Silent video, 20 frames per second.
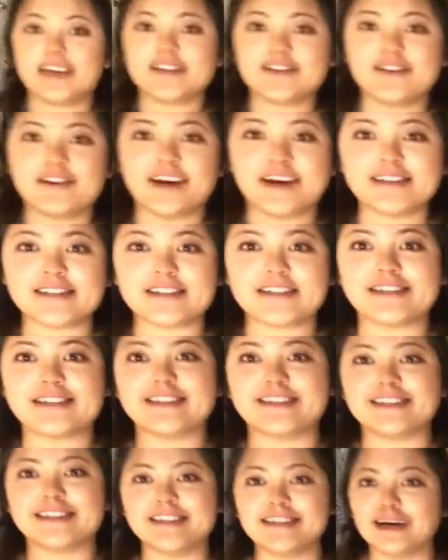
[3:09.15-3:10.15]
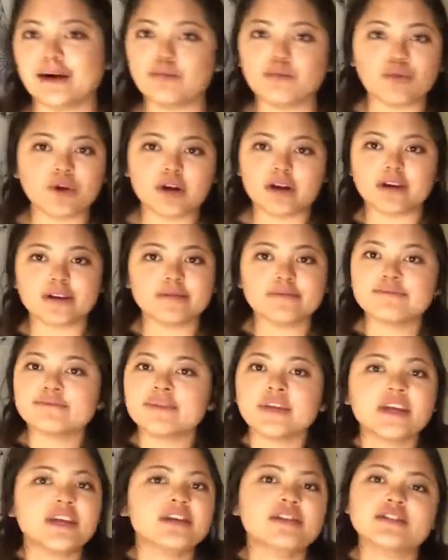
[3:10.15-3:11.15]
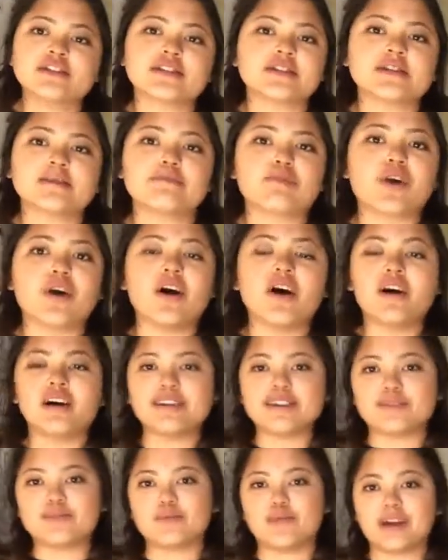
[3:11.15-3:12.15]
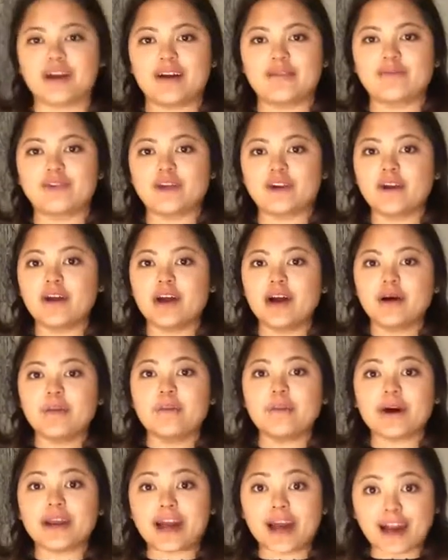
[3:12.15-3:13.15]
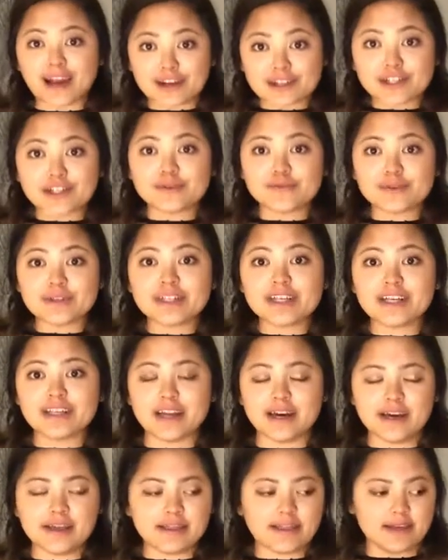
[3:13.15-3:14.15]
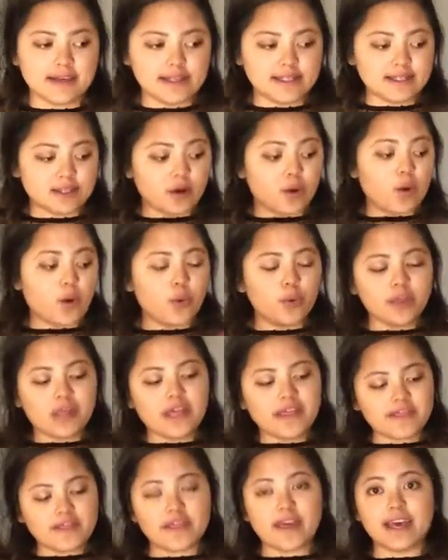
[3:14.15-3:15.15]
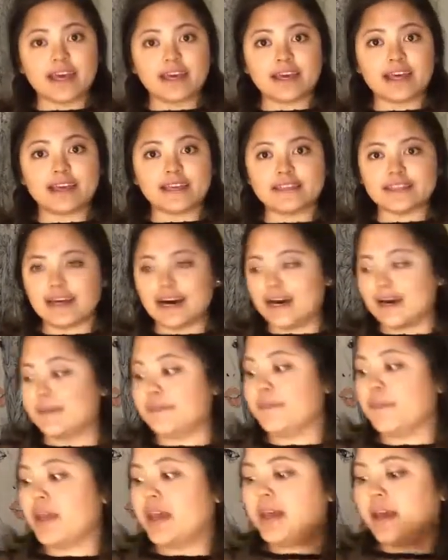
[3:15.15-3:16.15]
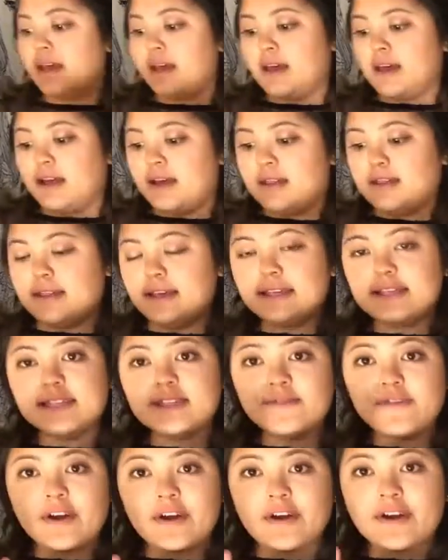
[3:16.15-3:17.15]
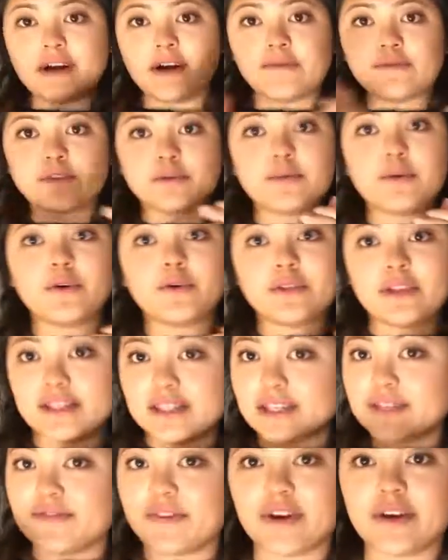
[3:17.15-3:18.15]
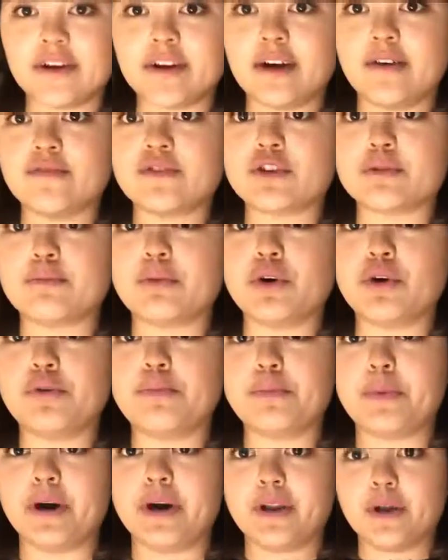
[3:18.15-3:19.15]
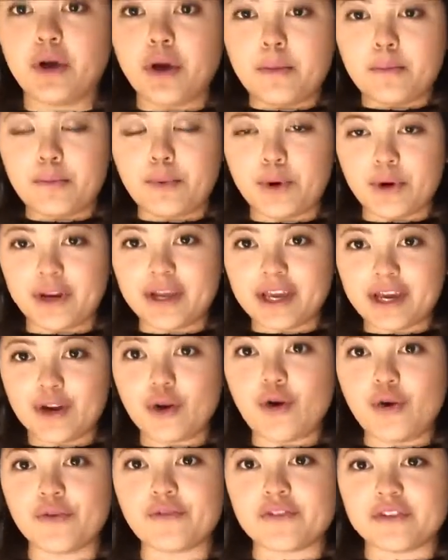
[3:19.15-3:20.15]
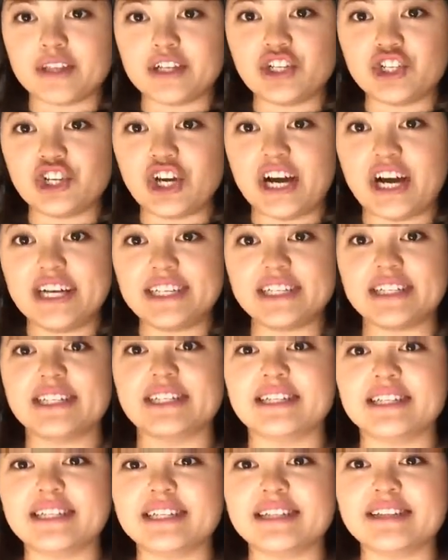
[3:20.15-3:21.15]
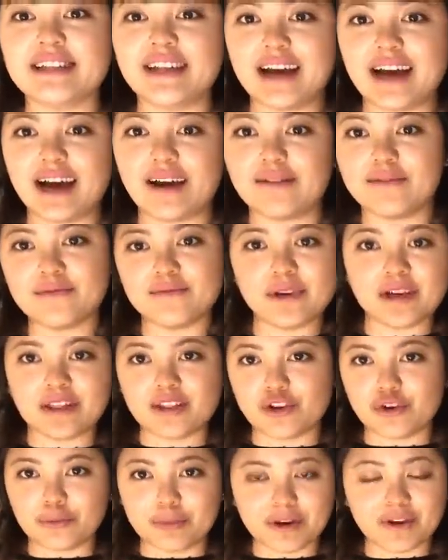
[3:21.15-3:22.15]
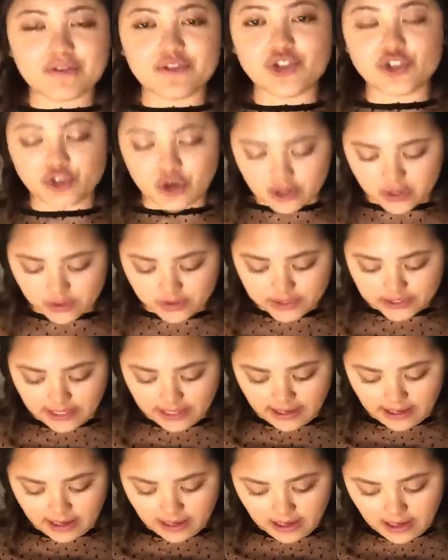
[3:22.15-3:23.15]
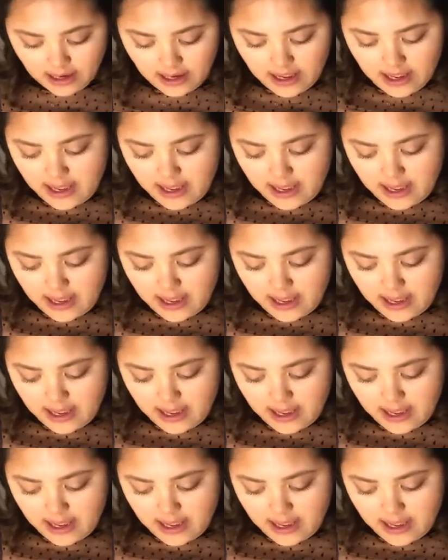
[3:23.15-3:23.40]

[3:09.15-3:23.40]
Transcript: As you guys can see, I'm wearing just a bra, it's whatever, but I actually really like this. The only thing is that this is very comfortable, this is very comfortable, but putting it over the chest, it did have a little bit of struggles there.